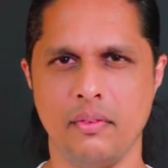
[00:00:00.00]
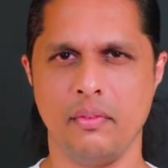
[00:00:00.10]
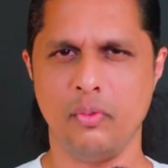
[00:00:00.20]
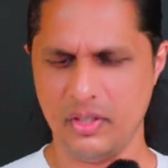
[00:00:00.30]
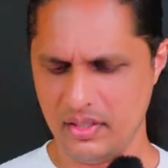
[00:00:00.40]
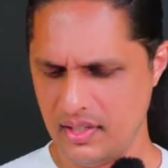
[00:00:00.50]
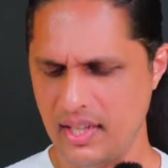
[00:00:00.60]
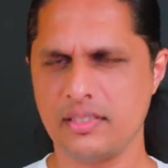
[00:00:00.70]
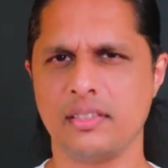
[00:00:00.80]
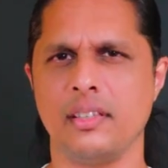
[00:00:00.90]
We want a
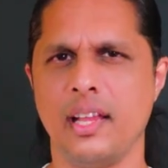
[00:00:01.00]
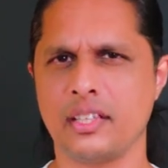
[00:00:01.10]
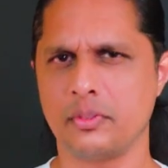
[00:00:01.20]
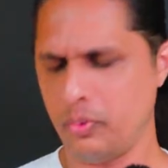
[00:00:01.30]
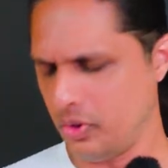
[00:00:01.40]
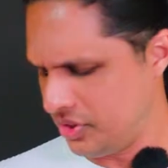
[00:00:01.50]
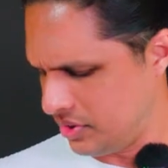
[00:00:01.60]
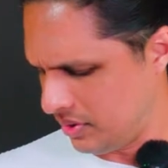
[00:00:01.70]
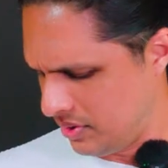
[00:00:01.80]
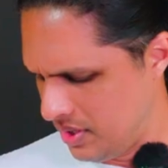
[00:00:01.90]
nice relaxed
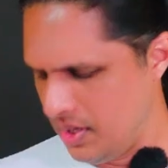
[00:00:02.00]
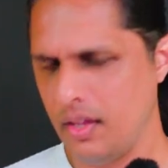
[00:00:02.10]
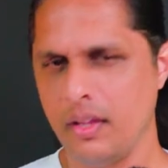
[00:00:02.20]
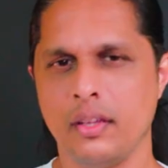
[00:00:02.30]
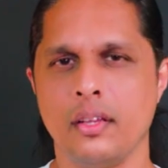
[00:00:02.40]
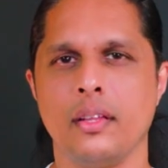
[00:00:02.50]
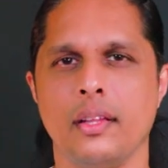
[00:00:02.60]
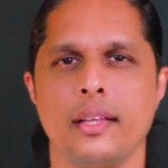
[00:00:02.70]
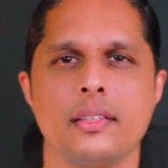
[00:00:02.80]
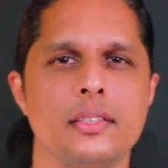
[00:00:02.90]
posture
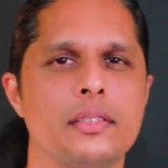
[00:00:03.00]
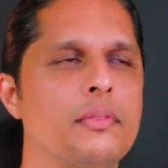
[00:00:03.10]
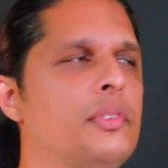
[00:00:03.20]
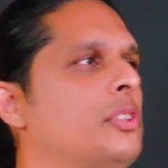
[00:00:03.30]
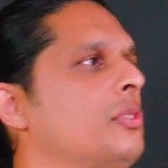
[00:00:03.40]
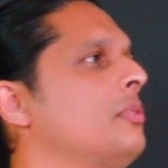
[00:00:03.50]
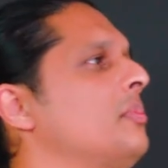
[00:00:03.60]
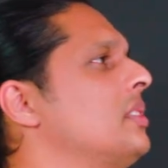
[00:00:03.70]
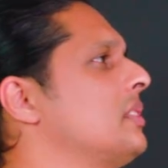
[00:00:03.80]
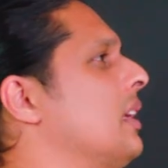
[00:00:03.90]
like this. We should
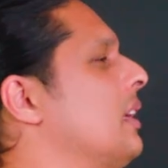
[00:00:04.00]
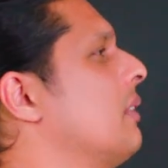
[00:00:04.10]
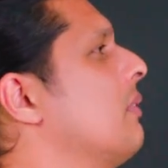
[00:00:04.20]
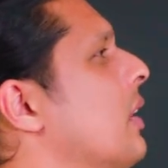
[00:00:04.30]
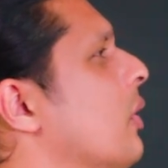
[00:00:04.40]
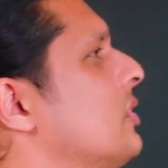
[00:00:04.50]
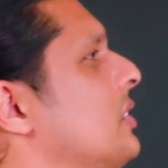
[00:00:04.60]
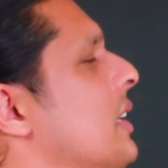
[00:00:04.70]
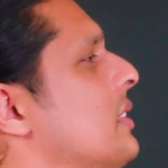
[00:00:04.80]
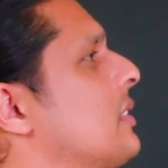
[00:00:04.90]
be standing with our
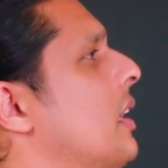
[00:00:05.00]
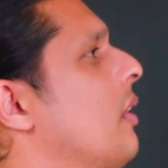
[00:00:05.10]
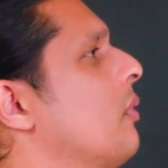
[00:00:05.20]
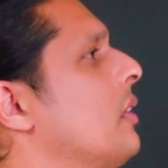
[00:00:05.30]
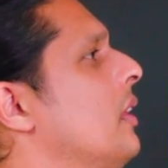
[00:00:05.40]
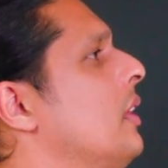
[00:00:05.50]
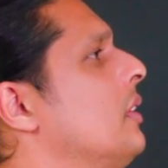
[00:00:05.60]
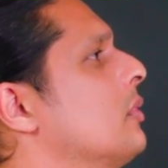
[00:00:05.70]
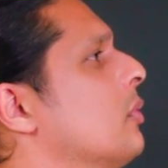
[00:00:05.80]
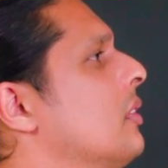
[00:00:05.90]
chest out,
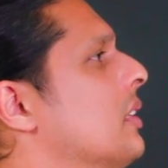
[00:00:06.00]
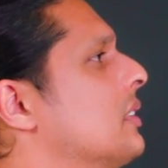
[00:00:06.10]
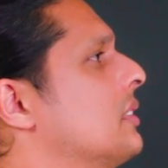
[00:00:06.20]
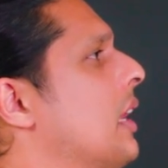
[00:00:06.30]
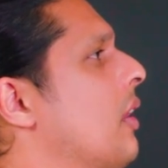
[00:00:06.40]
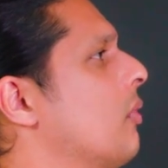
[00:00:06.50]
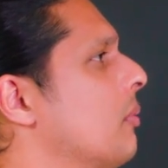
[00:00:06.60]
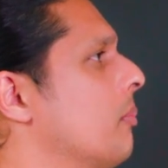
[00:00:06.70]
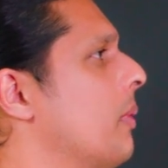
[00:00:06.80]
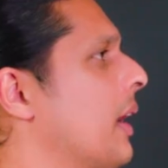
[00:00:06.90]
shoulders
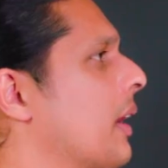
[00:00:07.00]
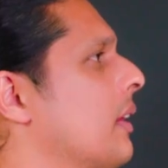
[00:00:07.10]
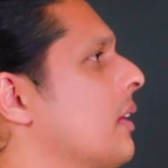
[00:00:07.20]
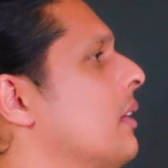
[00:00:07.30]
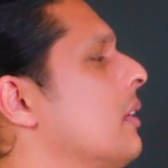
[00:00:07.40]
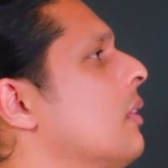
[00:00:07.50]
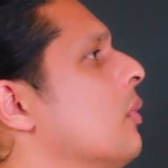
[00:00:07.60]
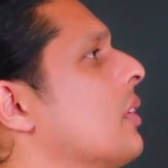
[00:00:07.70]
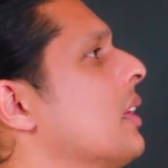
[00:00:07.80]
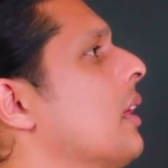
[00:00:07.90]
down, back
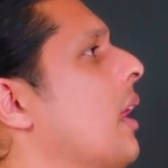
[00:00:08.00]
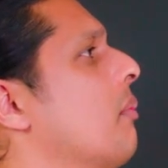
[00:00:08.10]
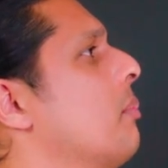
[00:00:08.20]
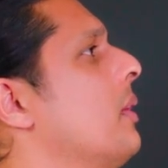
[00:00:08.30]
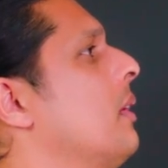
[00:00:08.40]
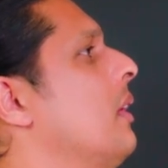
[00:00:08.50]
looking up.